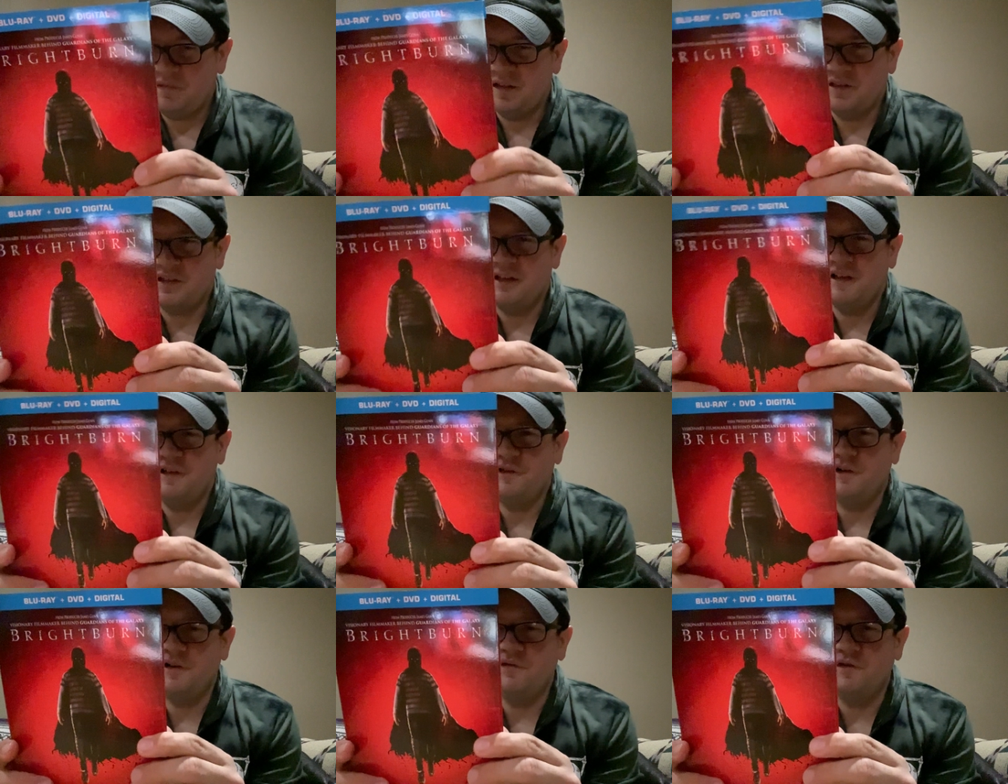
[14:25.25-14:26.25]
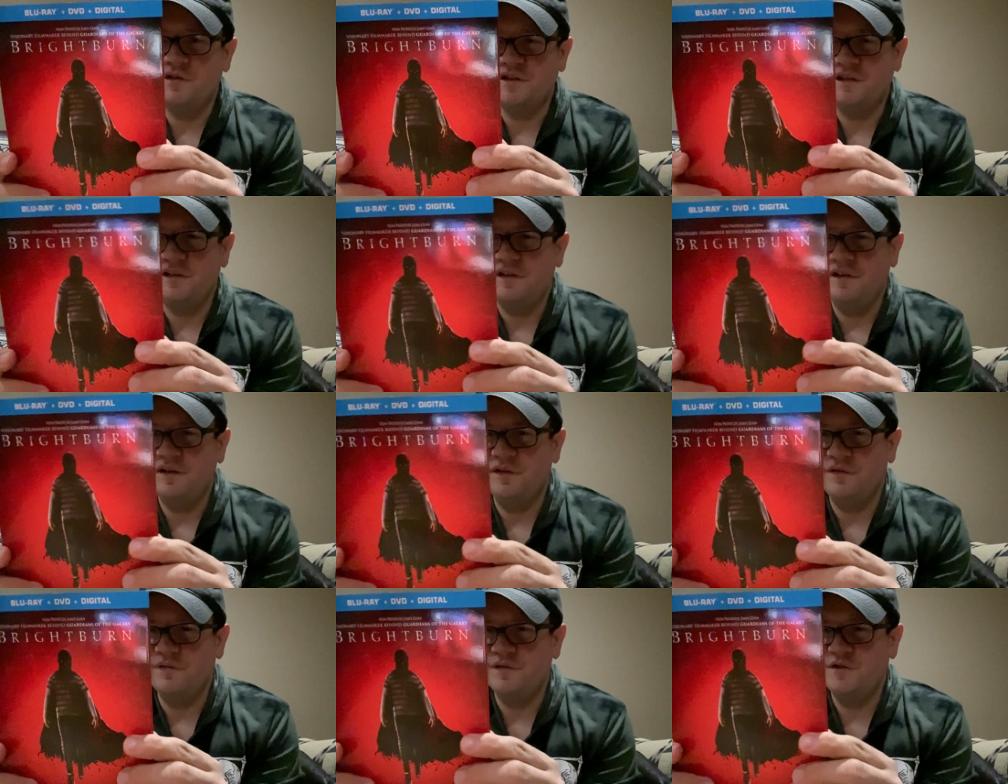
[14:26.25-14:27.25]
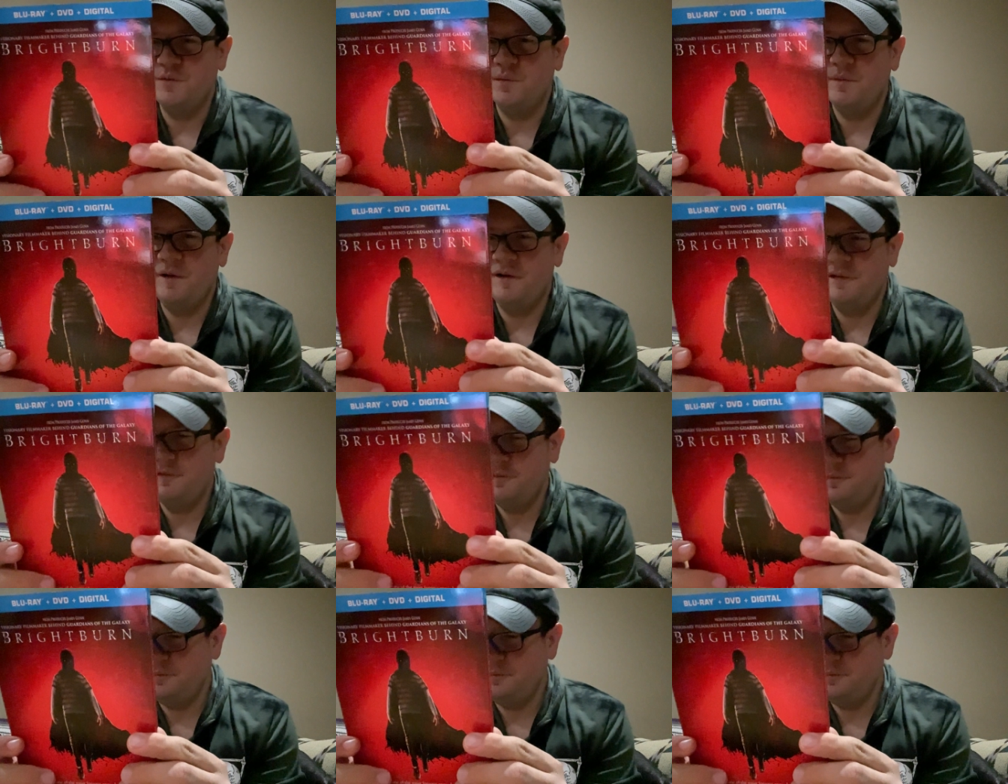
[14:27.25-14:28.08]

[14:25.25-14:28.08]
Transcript: It's kind of like a dark version of Superman,